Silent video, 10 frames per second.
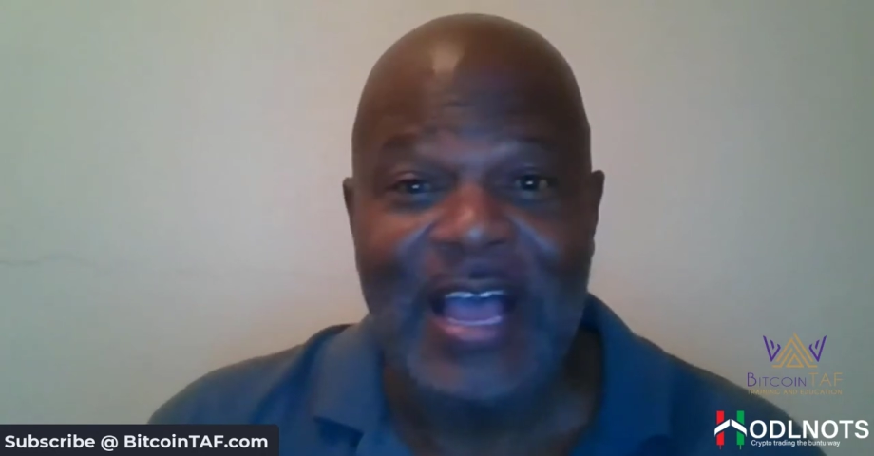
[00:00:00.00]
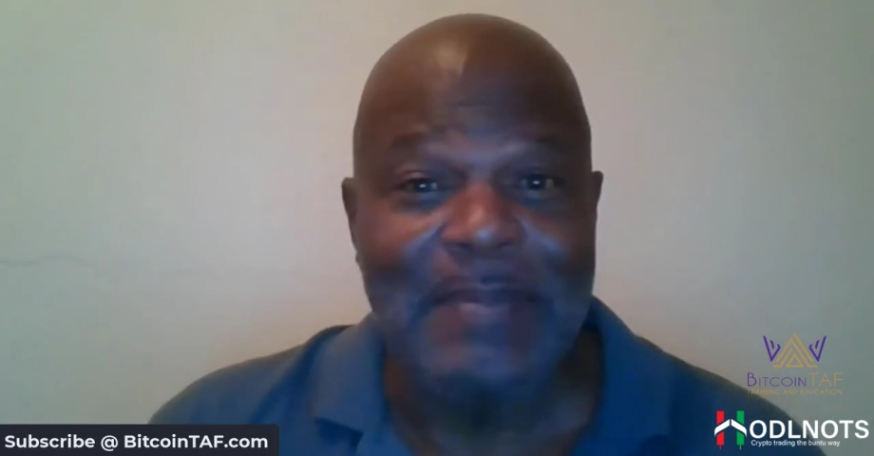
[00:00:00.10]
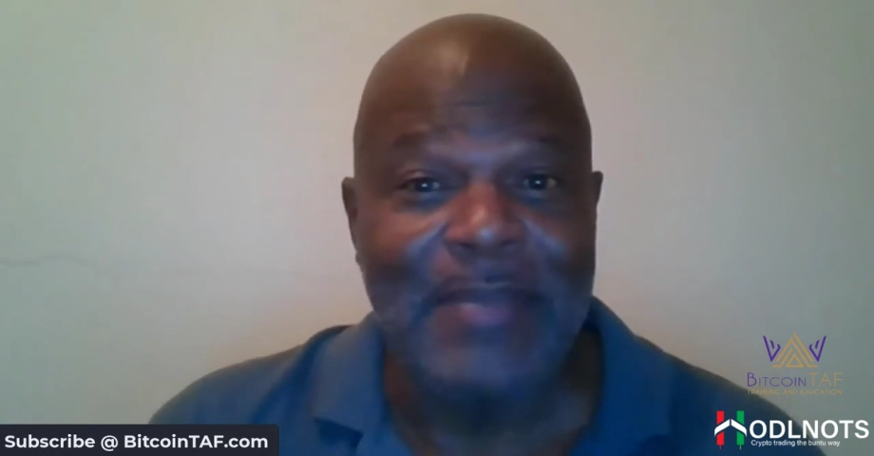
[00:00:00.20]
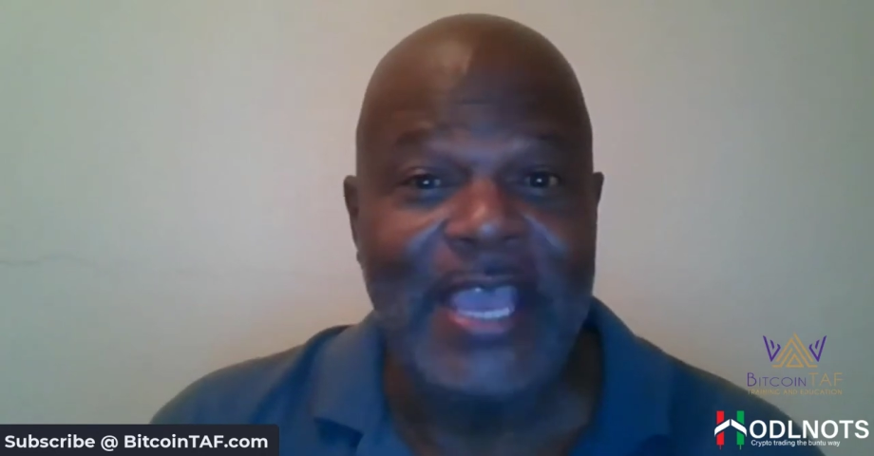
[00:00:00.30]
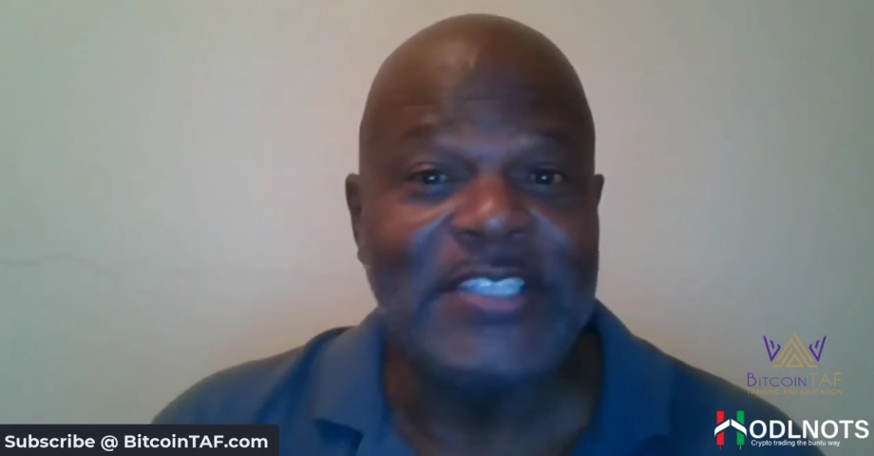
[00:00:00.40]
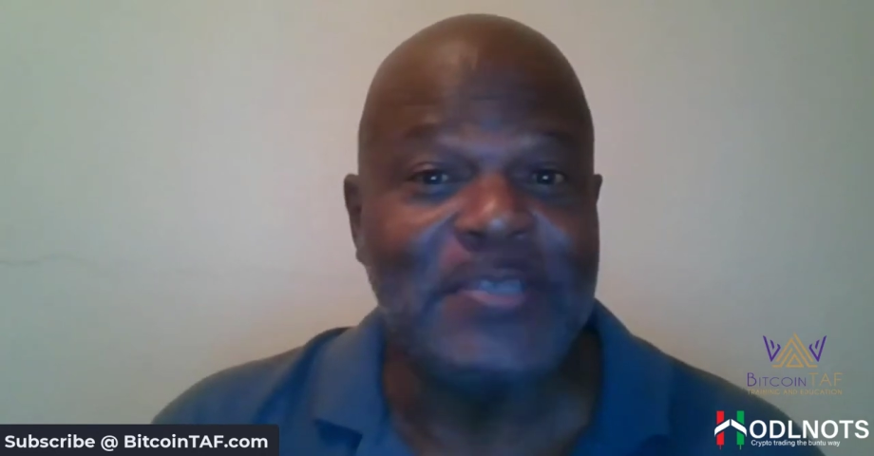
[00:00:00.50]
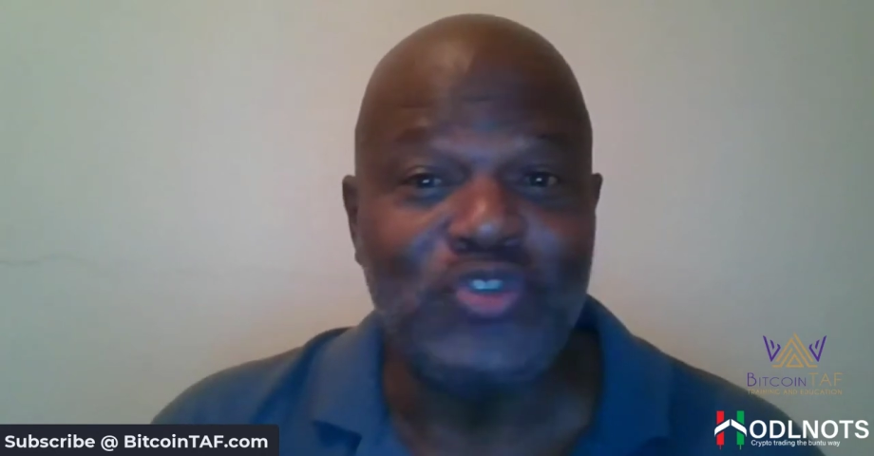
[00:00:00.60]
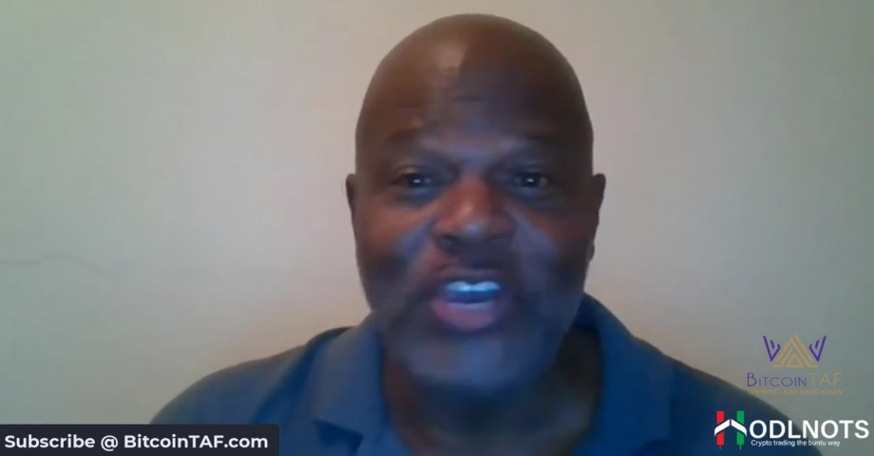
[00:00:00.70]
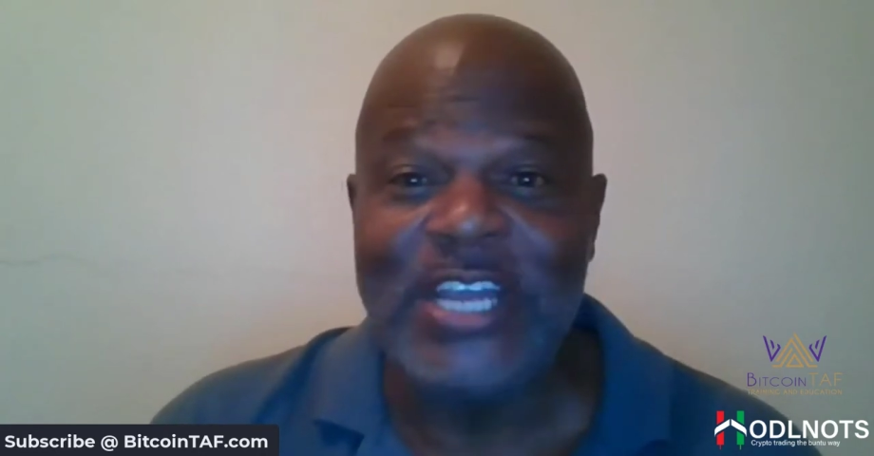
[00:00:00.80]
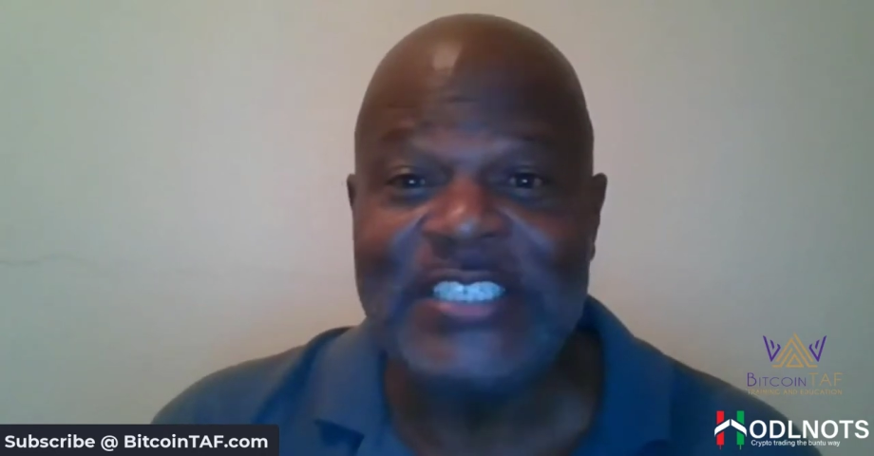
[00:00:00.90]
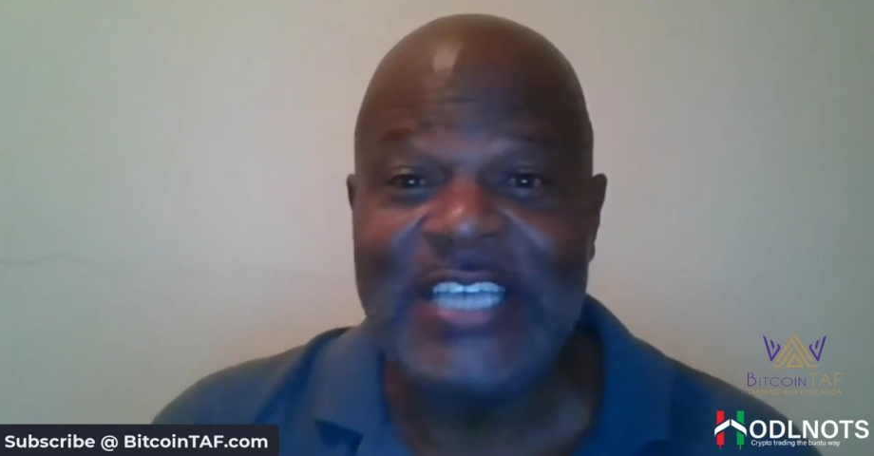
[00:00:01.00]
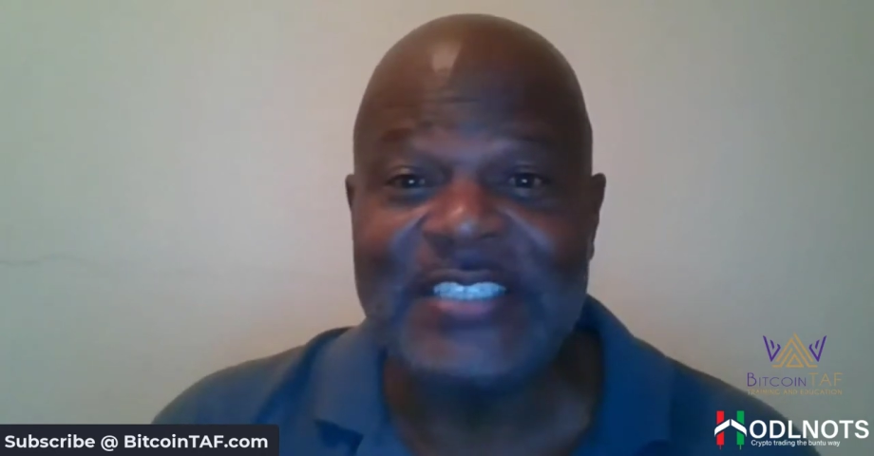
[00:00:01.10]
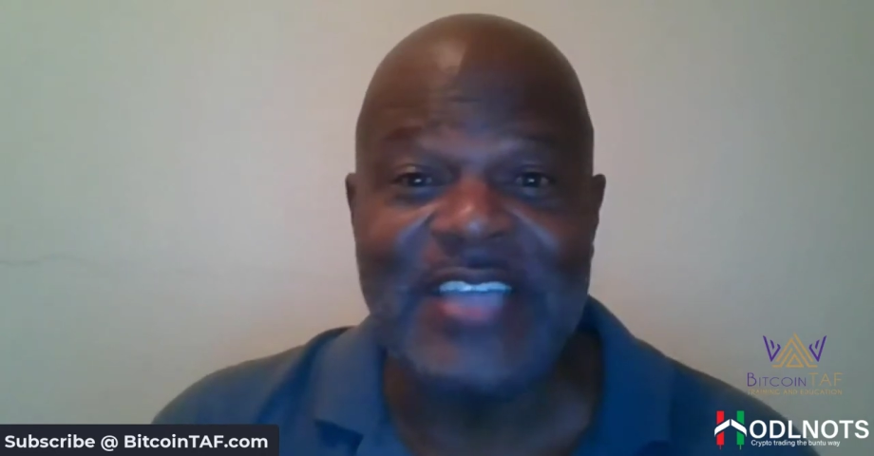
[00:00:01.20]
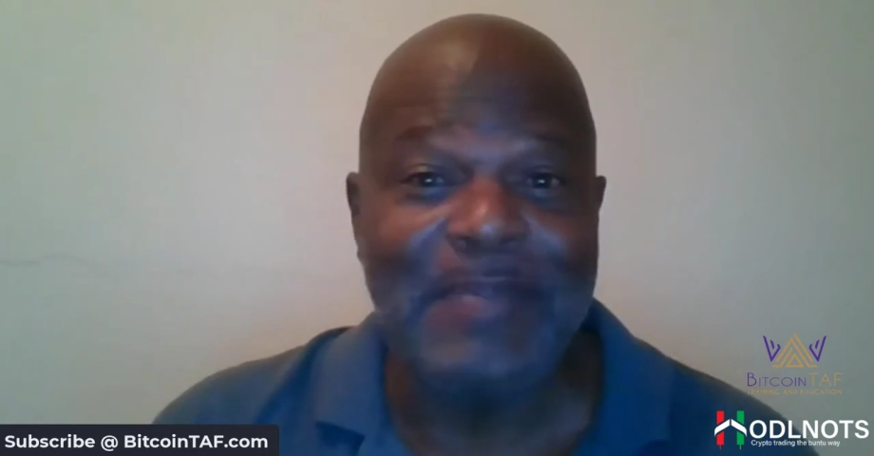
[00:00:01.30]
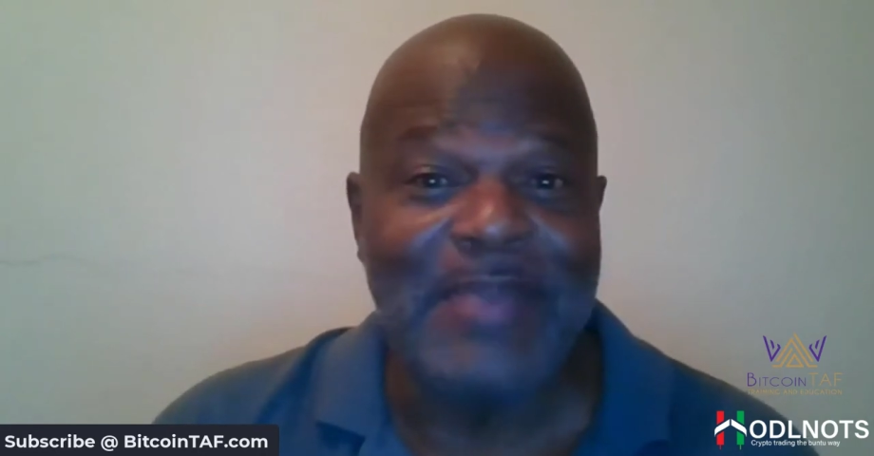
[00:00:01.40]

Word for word: I made some trades yesterday.